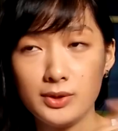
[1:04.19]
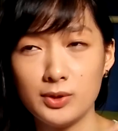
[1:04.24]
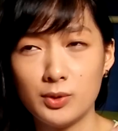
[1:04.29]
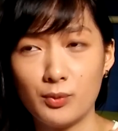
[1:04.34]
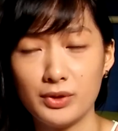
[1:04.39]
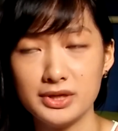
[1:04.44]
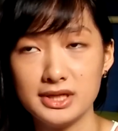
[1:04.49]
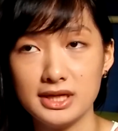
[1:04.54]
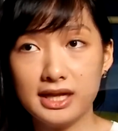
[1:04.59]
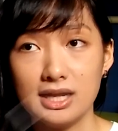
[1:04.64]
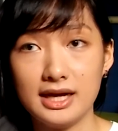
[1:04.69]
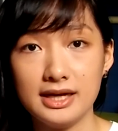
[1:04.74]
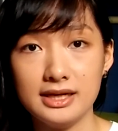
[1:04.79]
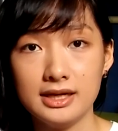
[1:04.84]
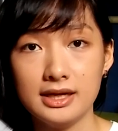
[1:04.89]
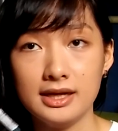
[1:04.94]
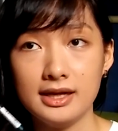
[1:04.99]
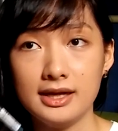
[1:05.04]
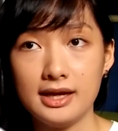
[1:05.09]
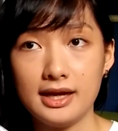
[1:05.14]
put it in your
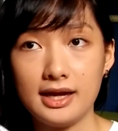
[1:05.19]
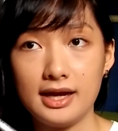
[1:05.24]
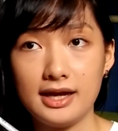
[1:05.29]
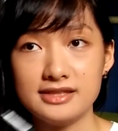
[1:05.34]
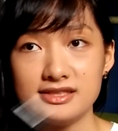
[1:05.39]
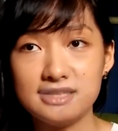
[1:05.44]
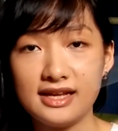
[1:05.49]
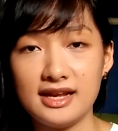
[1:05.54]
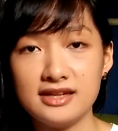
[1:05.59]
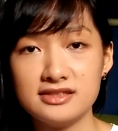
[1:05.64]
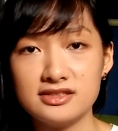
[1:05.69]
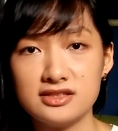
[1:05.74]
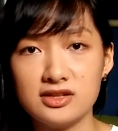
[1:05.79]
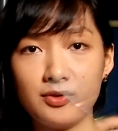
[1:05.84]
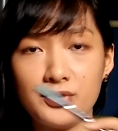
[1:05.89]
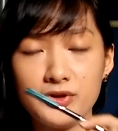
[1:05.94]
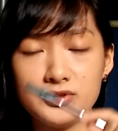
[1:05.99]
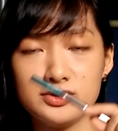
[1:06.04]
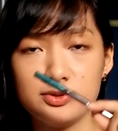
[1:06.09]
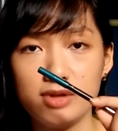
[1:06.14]
waterline, and
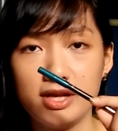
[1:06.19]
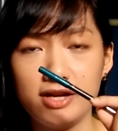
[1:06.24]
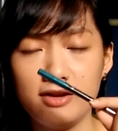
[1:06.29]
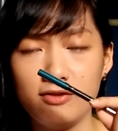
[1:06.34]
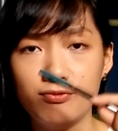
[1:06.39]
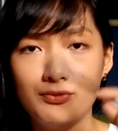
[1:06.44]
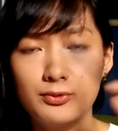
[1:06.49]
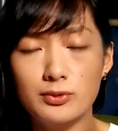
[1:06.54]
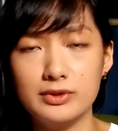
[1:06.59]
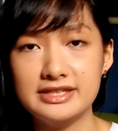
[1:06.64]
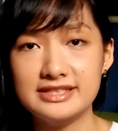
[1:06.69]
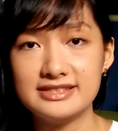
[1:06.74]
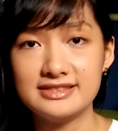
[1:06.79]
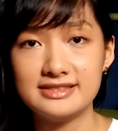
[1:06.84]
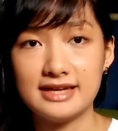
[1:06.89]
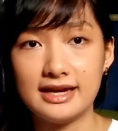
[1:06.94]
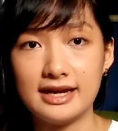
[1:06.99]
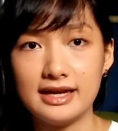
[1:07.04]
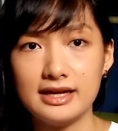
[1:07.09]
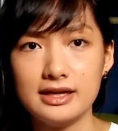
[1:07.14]
as long as you let it fully
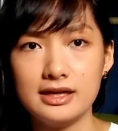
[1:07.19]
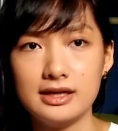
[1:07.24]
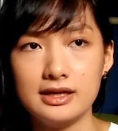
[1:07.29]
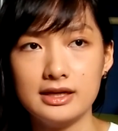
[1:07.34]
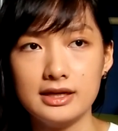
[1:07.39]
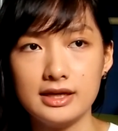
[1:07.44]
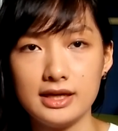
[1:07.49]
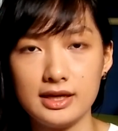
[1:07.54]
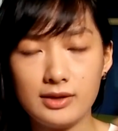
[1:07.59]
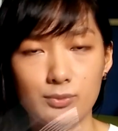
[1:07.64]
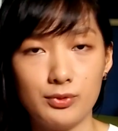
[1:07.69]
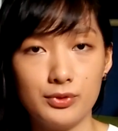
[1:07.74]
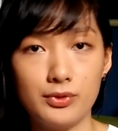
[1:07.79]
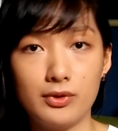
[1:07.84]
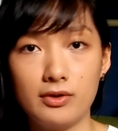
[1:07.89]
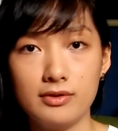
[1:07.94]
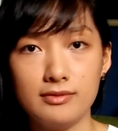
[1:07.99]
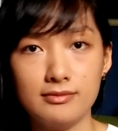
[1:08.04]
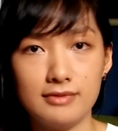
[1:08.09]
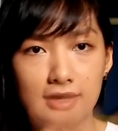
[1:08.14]
set, it will
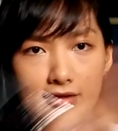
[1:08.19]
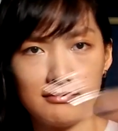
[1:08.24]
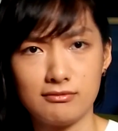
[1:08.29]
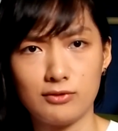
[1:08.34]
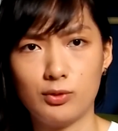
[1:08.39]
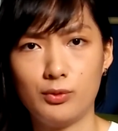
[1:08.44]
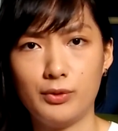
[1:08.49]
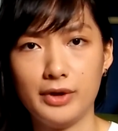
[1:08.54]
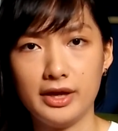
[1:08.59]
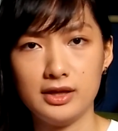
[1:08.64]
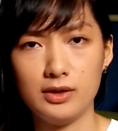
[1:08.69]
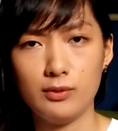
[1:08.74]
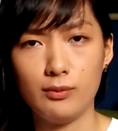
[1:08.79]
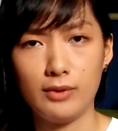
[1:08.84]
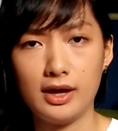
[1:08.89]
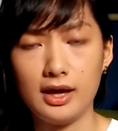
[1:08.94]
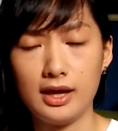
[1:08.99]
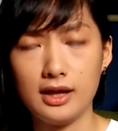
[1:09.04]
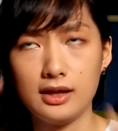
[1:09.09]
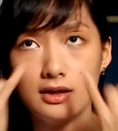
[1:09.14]
not like go
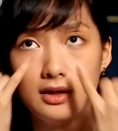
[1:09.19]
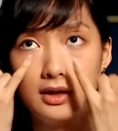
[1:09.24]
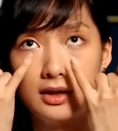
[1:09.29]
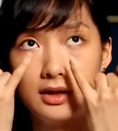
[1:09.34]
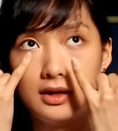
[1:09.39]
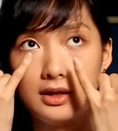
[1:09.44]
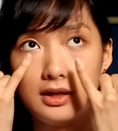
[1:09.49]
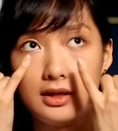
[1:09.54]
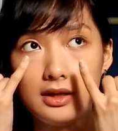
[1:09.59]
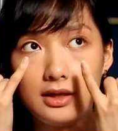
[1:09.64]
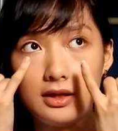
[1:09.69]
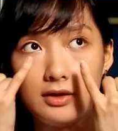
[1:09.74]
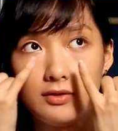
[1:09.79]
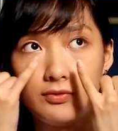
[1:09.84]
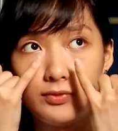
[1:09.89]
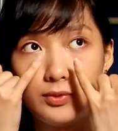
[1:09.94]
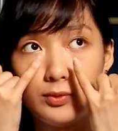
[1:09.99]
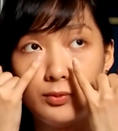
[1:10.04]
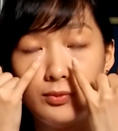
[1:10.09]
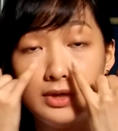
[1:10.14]
anywhere. And
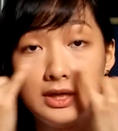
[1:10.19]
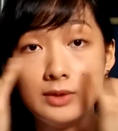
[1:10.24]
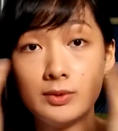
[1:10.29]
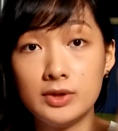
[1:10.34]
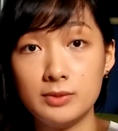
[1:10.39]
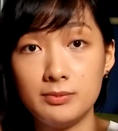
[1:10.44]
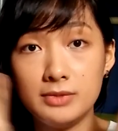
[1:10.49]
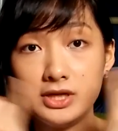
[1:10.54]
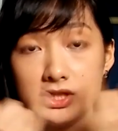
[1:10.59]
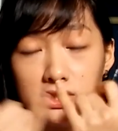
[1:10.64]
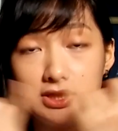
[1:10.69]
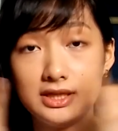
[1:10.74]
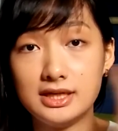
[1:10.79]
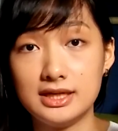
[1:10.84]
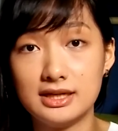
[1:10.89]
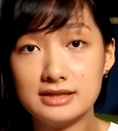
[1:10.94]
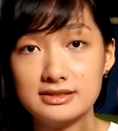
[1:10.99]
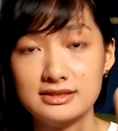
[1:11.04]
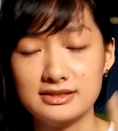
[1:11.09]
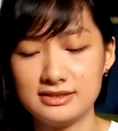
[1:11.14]
if you really want to make sure
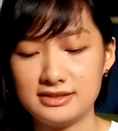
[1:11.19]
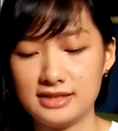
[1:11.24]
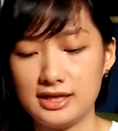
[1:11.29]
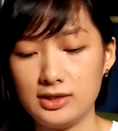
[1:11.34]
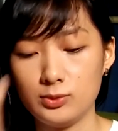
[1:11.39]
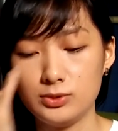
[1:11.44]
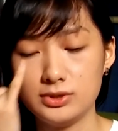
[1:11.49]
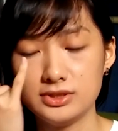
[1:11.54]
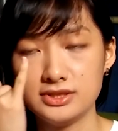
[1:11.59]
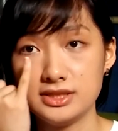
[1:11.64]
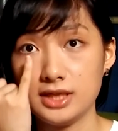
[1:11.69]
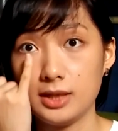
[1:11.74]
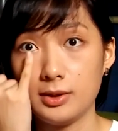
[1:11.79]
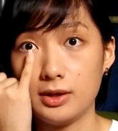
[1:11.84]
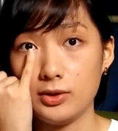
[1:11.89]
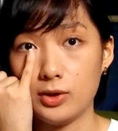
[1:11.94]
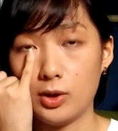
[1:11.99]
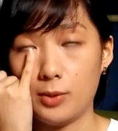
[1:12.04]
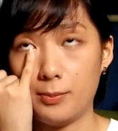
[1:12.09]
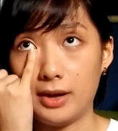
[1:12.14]
that it doesn't set, you just
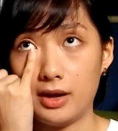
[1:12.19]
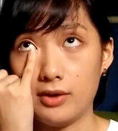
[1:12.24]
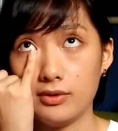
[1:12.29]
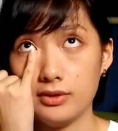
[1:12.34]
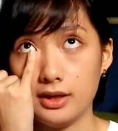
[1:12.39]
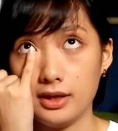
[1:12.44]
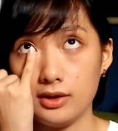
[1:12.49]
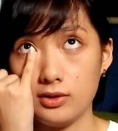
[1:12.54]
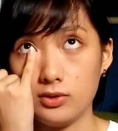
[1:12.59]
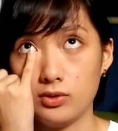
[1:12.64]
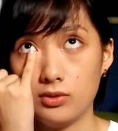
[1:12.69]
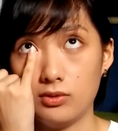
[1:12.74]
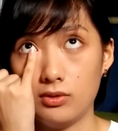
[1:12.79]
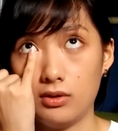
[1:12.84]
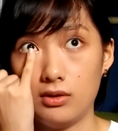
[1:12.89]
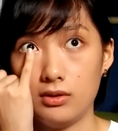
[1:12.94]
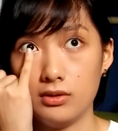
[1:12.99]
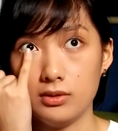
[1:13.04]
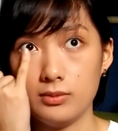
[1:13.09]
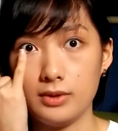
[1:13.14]
take your powder and
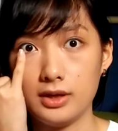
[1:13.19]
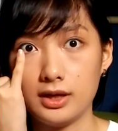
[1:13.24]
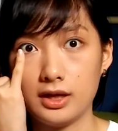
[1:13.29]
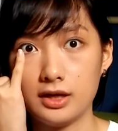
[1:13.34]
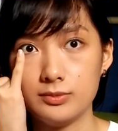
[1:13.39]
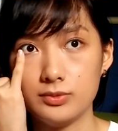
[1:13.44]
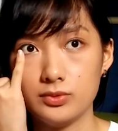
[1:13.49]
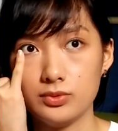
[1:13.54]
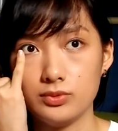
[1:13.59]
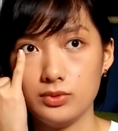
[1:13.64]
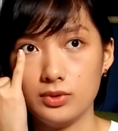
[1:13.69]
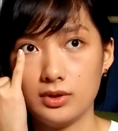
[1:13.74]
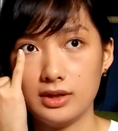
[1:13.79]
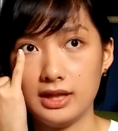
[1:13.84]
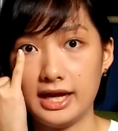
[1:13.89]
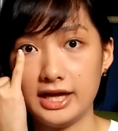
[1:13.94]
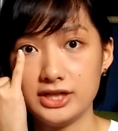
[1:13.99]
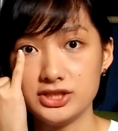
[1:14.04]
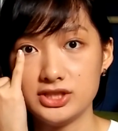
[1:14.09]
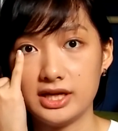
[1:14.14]
go all the way up to
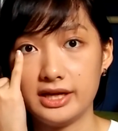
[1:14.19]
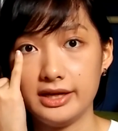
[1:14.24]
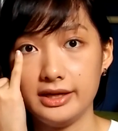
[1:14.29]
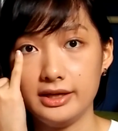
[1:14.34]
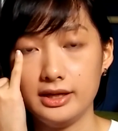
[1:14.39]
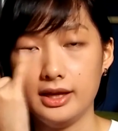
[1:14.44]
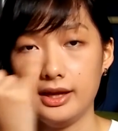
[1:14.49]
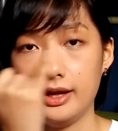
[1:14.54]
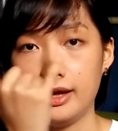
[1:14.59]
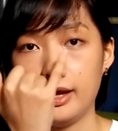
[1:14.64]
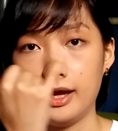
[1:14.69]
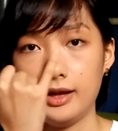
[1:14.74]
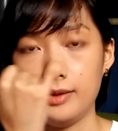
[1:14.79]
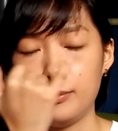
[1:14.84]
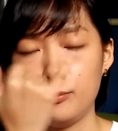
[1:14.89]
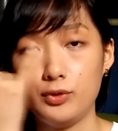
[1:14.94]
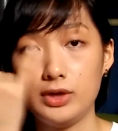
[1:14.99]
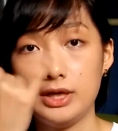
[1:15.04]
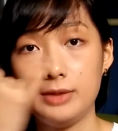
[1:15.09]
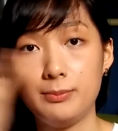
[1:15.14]
your lash line
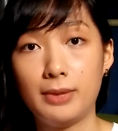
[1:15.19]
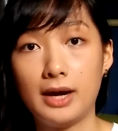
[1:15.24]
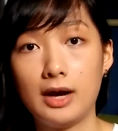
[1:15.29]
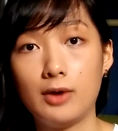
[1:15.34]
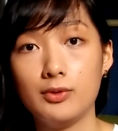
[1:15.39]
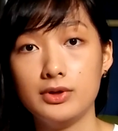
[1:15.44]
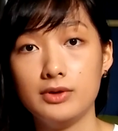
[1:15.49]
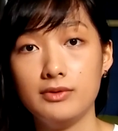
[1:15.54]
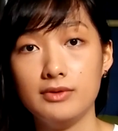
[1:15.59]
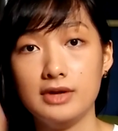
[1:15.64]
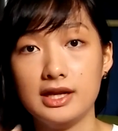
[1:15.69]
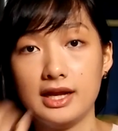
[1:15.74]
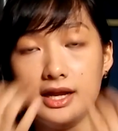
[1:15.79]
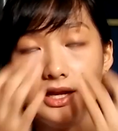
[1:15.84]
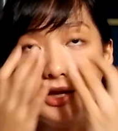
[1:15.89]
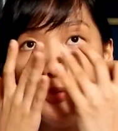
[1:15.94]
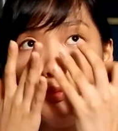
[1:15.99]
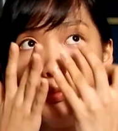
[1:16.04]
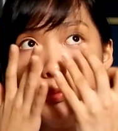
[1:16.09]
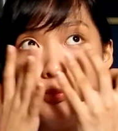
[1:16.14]
and really powder it,
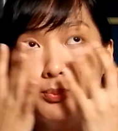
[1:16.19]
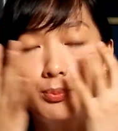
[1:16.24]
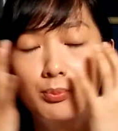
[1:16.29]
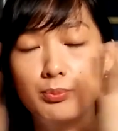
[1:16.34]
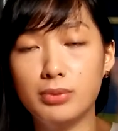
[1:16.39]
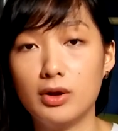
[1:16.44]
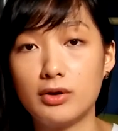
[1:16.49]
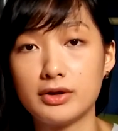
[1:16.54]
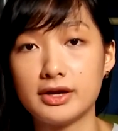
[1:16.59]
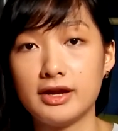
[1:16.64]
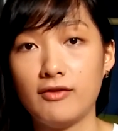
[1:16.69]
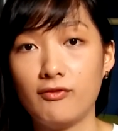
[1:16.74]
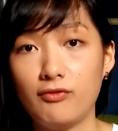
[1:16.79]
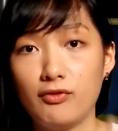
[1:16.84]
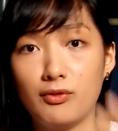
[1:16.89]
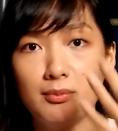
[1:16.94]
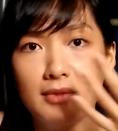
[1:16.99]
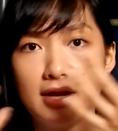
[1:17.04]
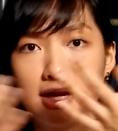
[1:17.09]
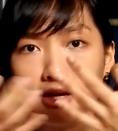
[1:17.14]
and it will block
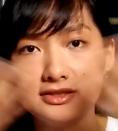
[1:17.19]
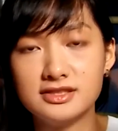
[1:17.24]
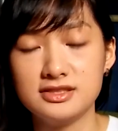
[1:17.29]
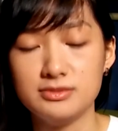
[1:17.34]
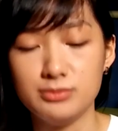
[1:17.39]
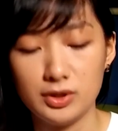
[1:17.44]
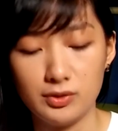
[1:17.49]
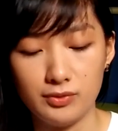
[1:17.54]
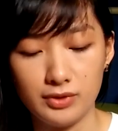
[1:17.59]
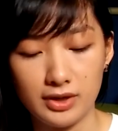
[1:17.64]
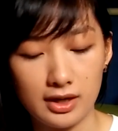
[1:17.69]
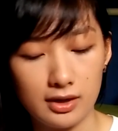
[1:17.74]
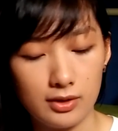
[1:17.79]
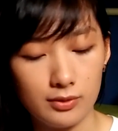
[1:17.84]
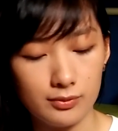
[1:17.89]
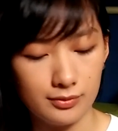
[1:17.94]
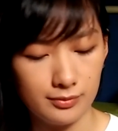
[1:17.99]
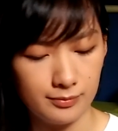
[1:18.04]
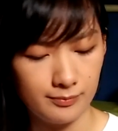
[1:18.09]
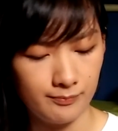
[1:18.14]
it from like smearing
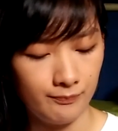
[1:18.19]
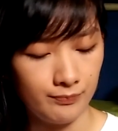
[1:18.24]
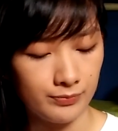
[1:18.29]
out.